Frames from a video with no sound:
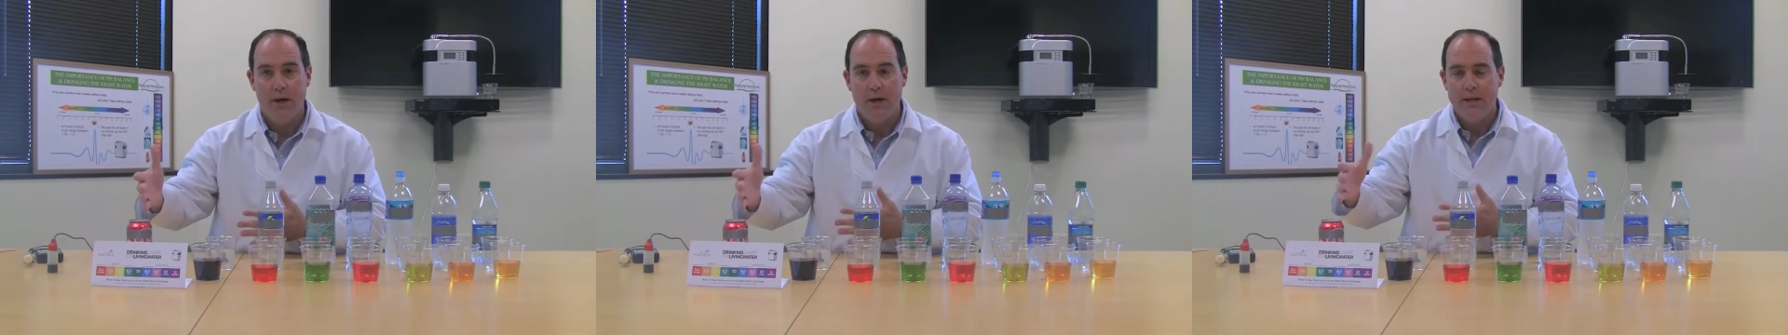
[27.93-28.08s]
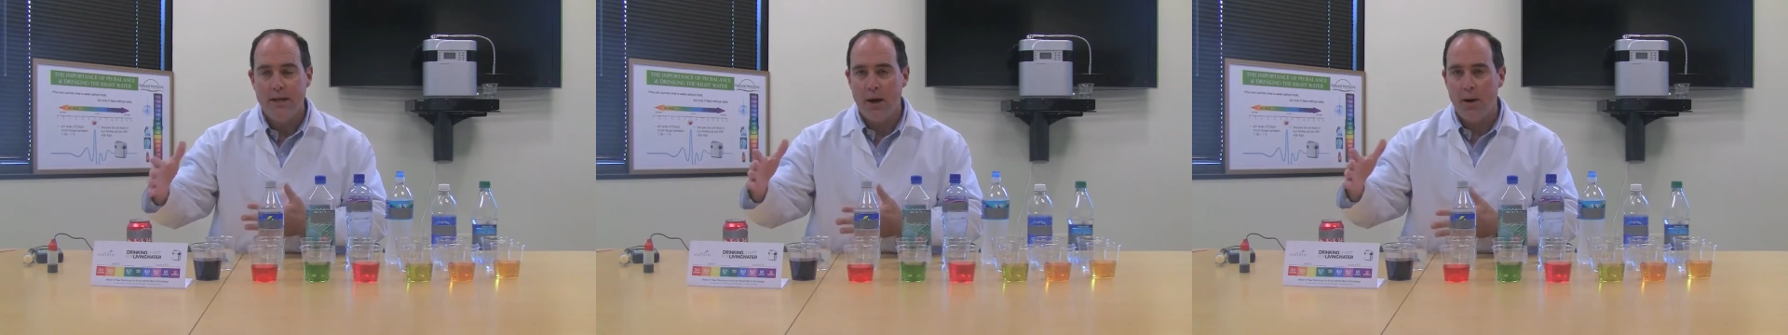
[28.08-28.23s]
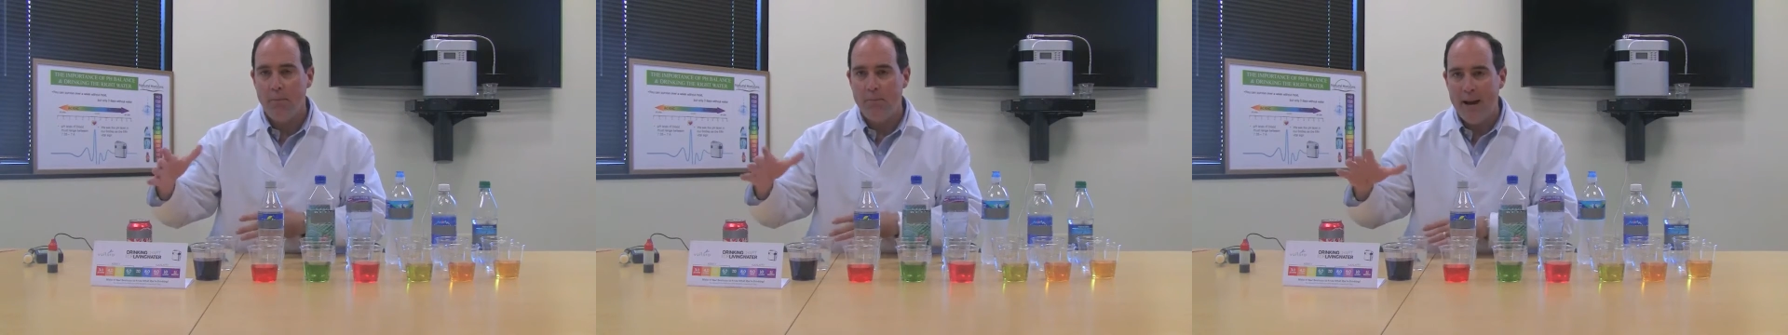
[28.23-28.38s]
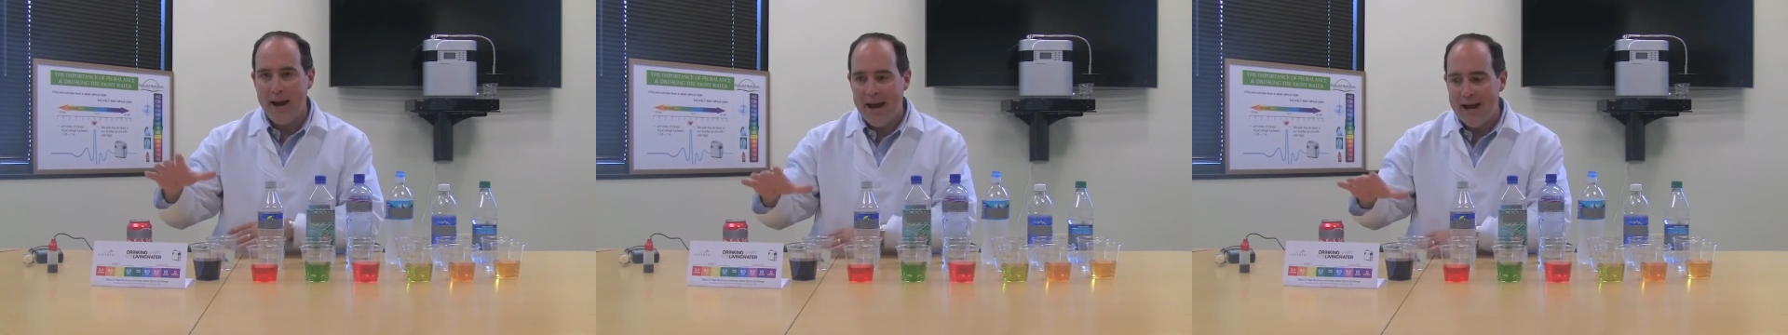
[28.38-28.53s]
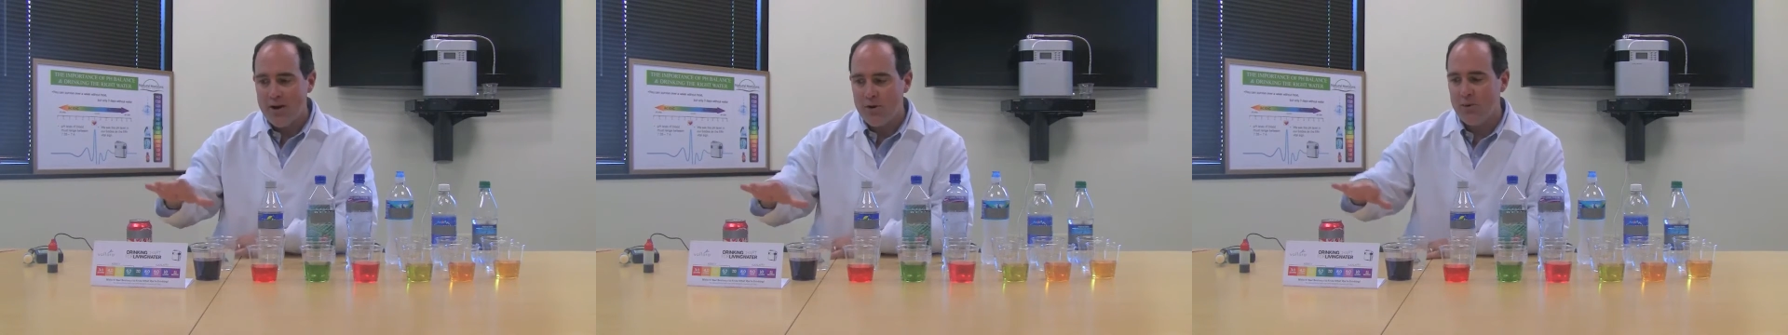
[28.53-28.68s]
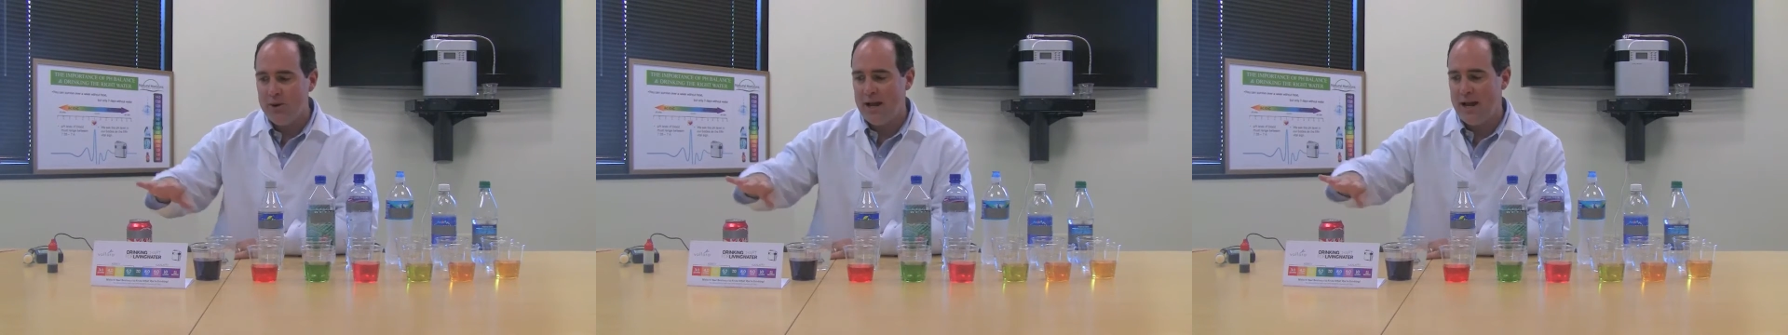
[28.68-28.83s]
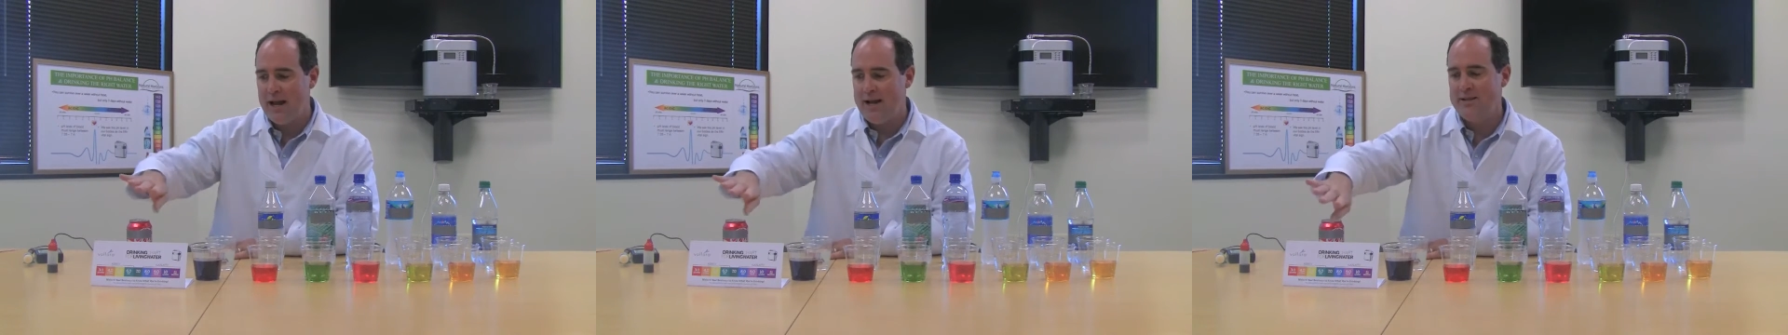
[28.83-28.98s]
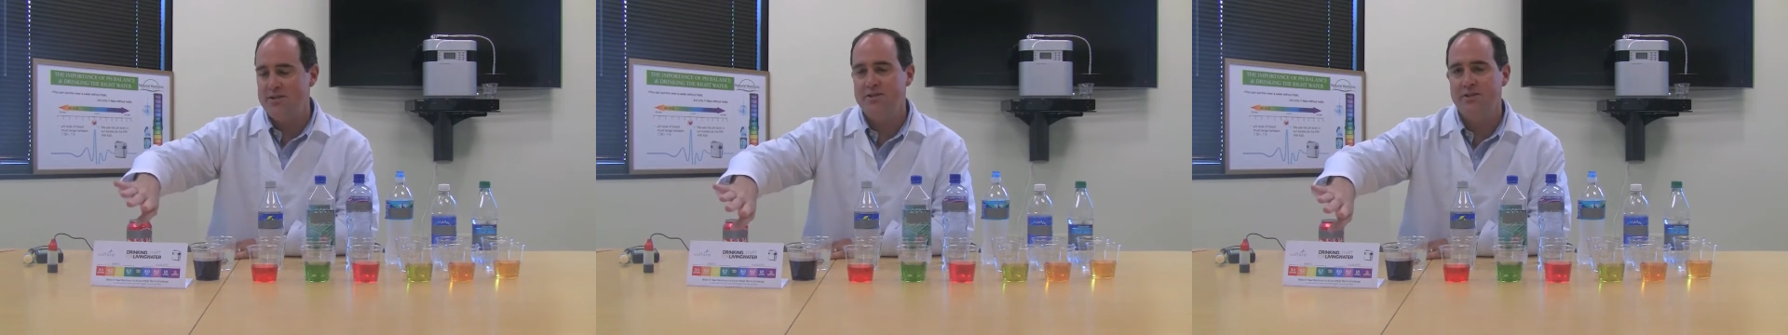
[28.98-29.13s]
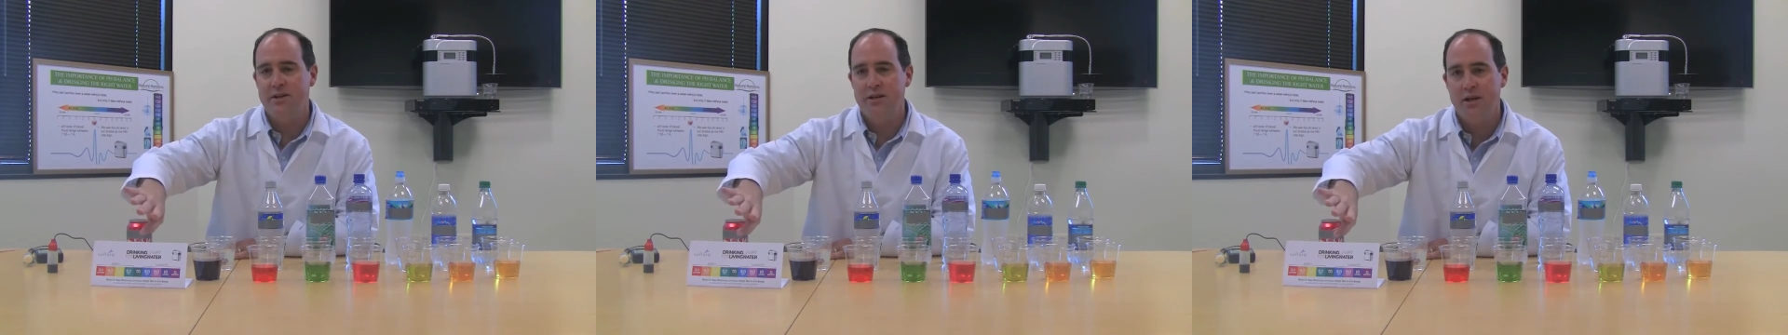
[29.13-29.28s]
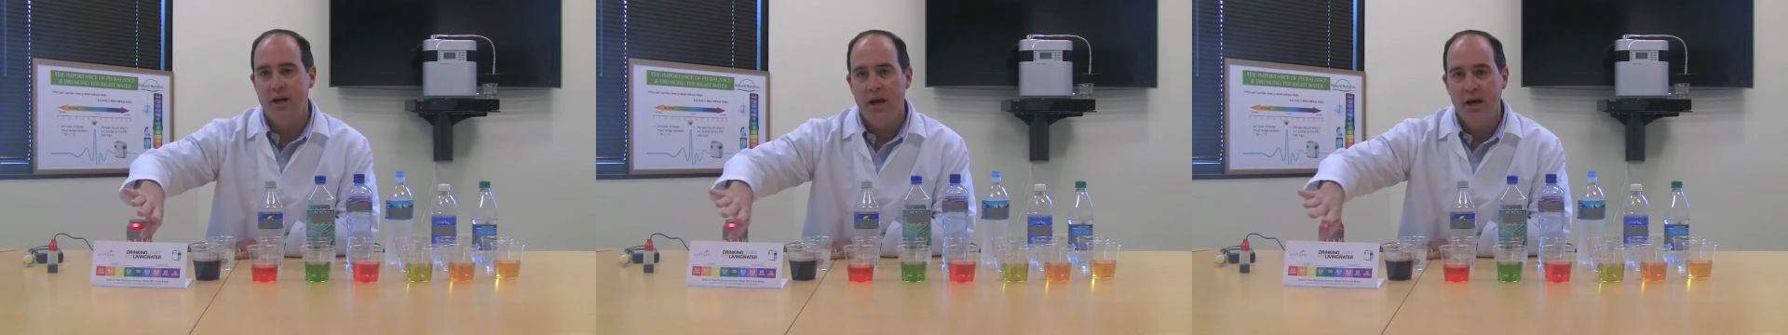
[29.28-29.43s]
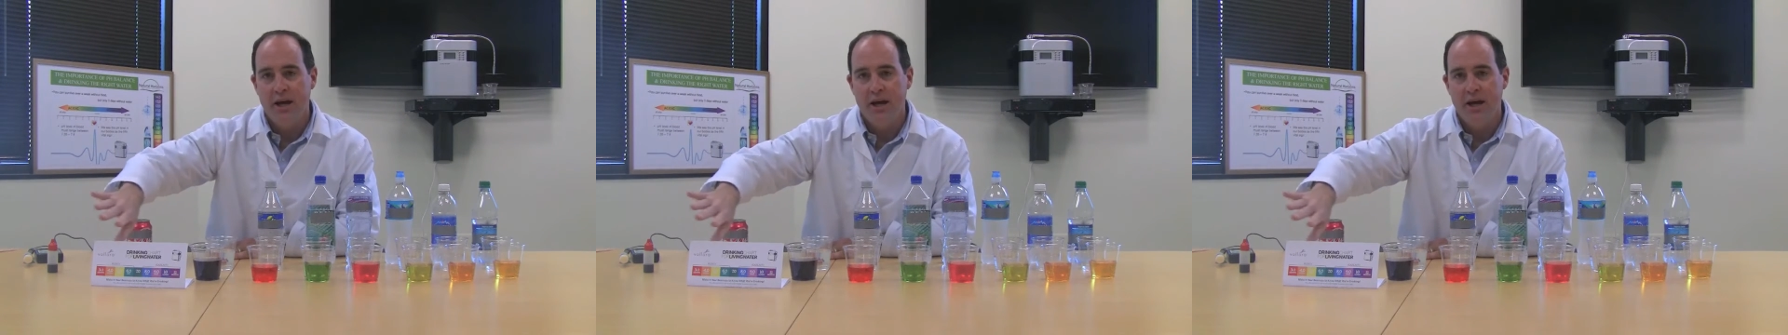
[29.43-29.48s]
Now battery acid